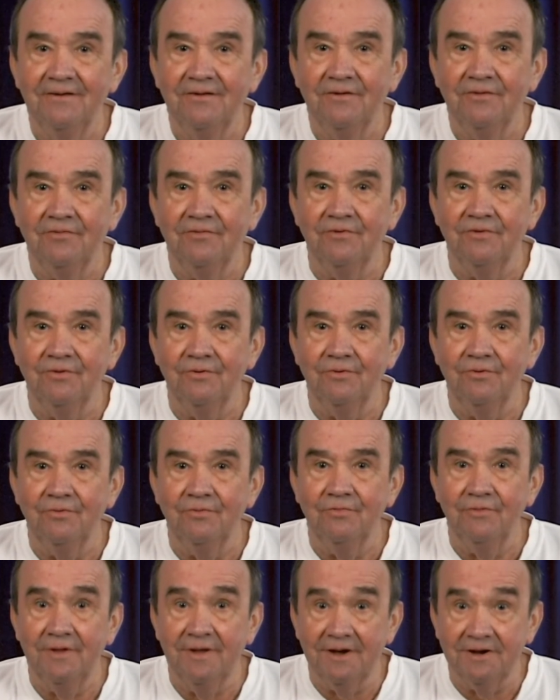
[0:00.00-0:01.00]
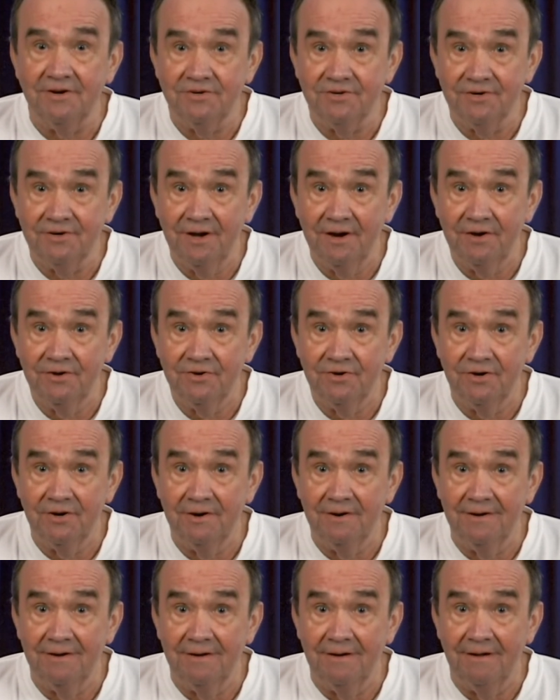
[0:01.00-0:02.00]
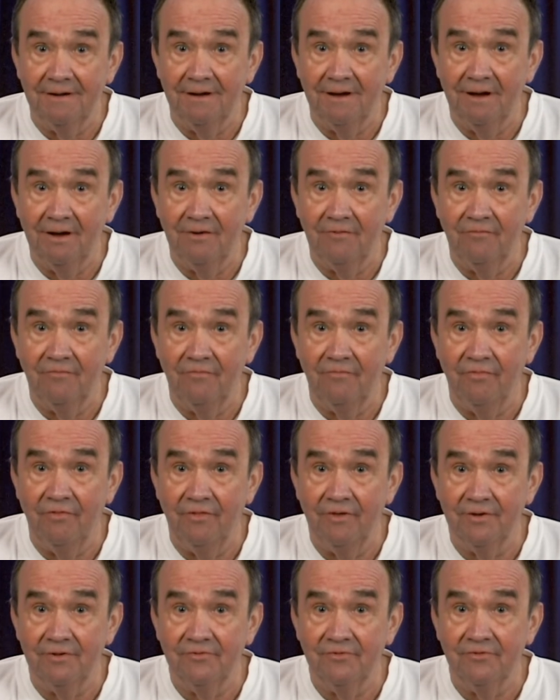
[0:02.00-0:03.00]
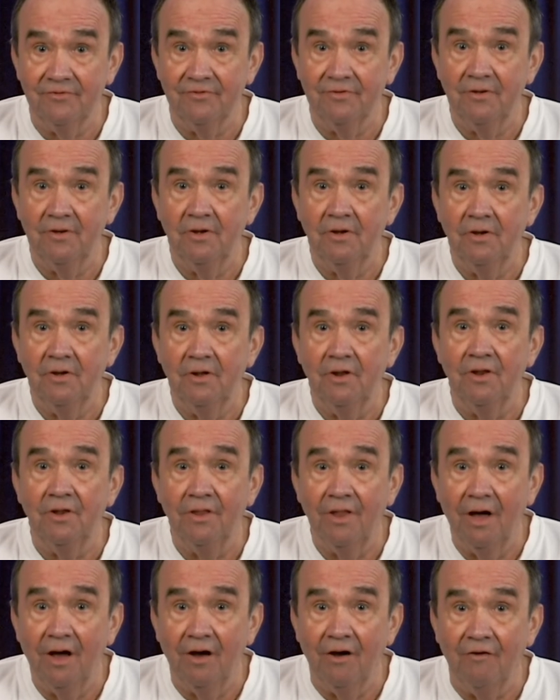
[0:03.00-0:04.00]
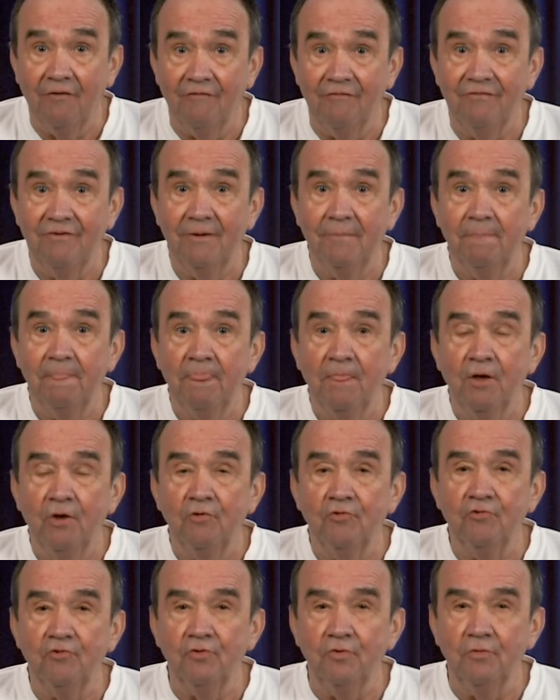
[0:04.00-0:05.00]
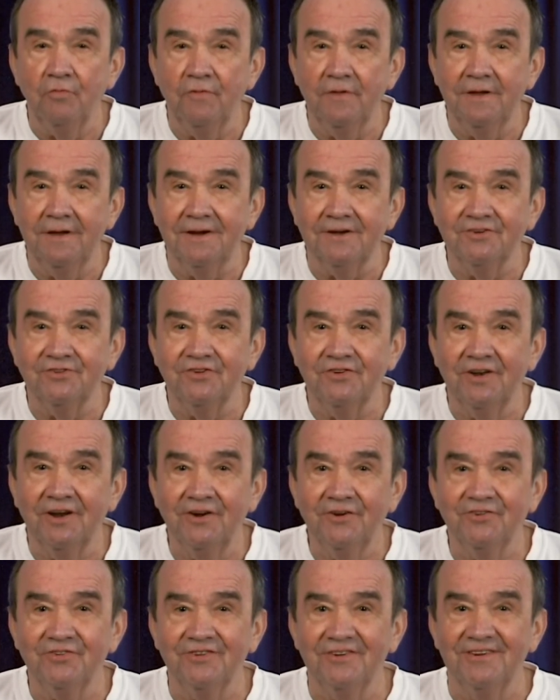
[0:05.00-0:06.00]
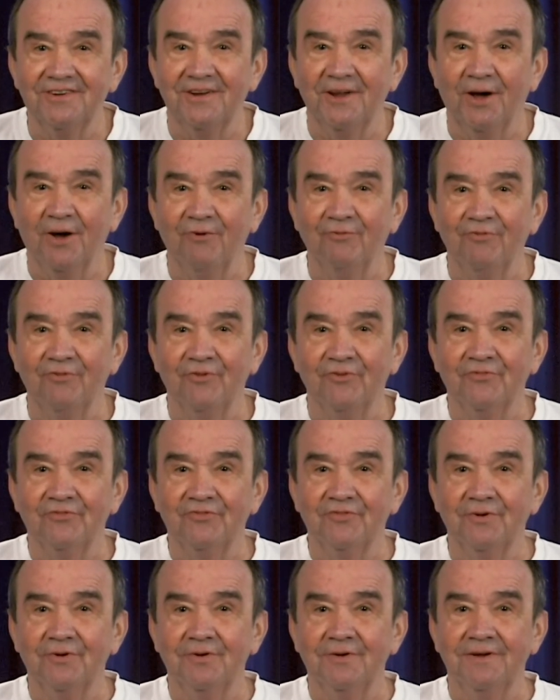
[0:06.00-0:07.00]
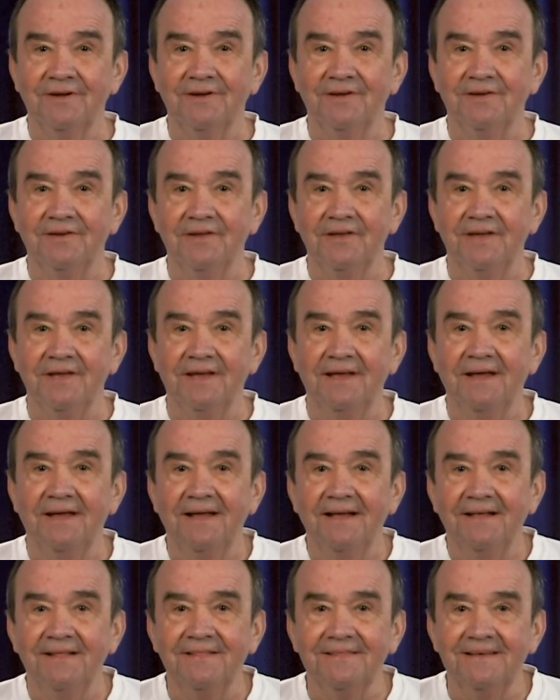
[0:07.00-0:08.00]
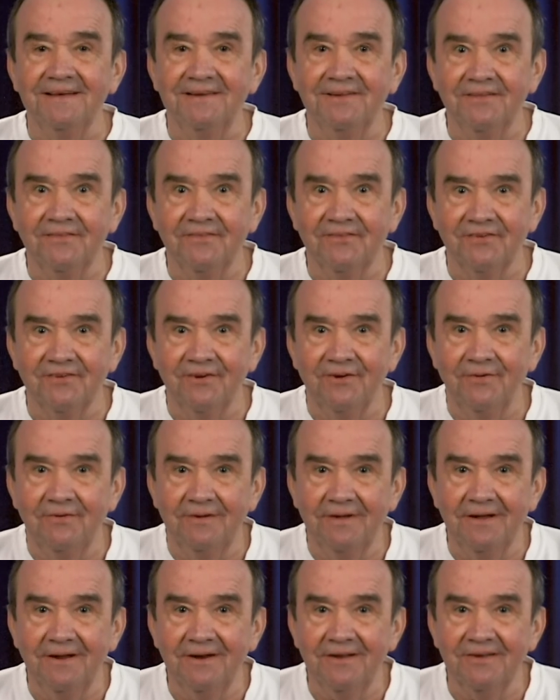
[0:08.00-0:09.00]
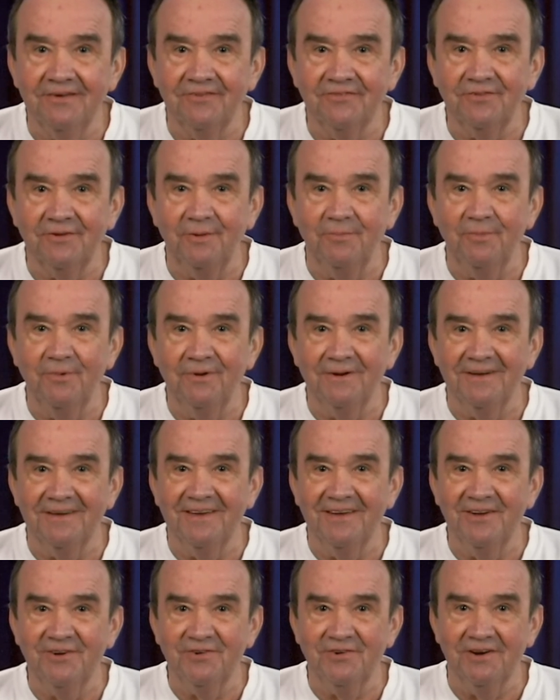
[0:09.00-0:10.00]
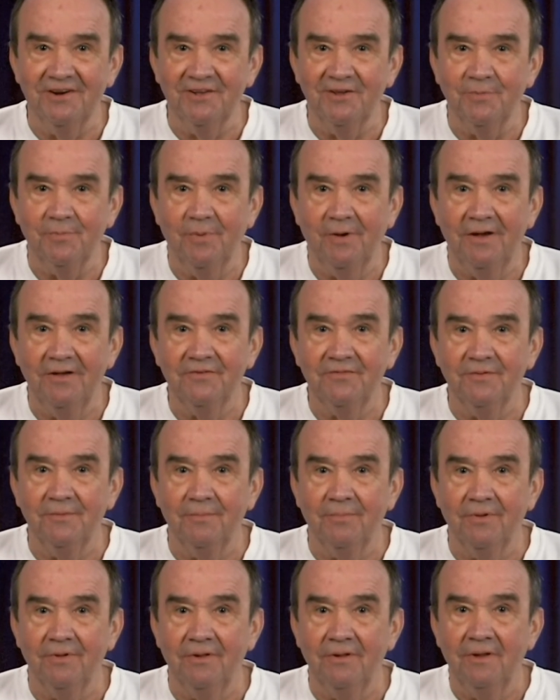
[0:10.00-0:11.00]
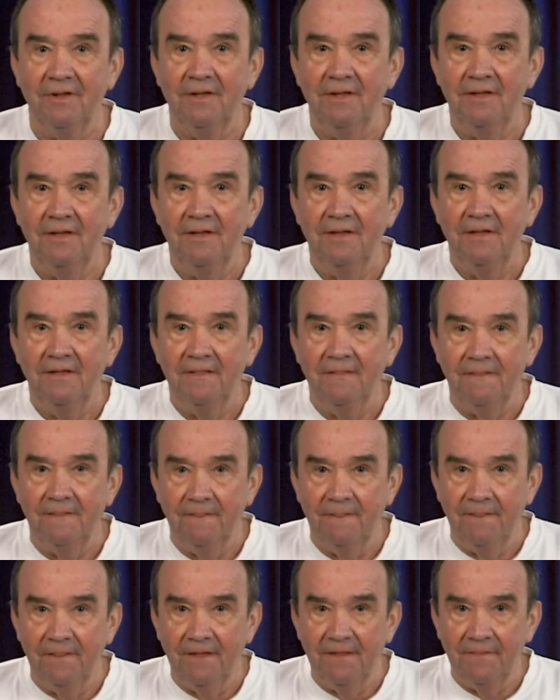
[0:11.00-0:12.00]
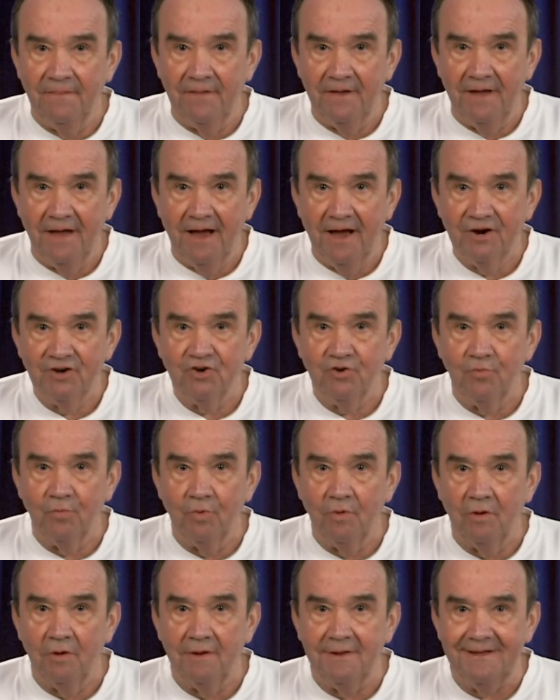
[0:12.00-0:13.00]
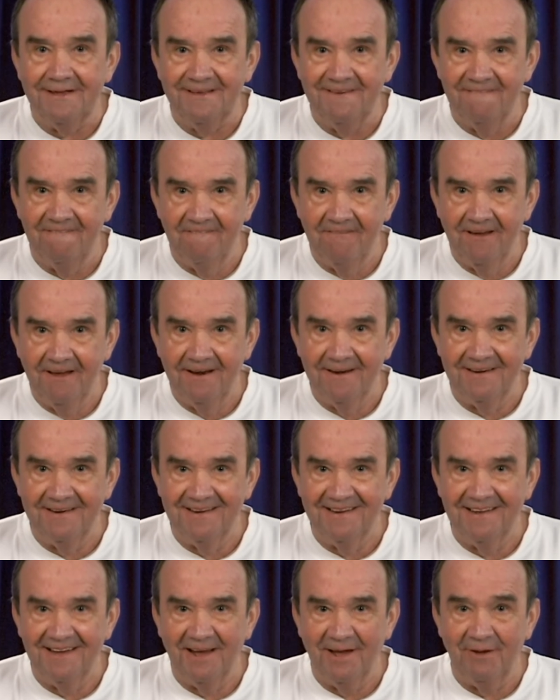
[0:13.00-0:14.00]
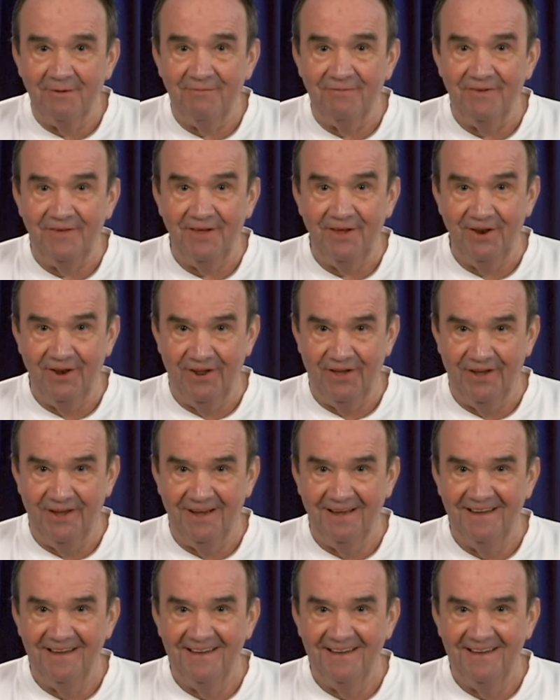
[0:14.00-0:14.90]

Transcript: through the extension of this love, through the extension of the certainty that instantaneous communication is possible, that the actual event of healing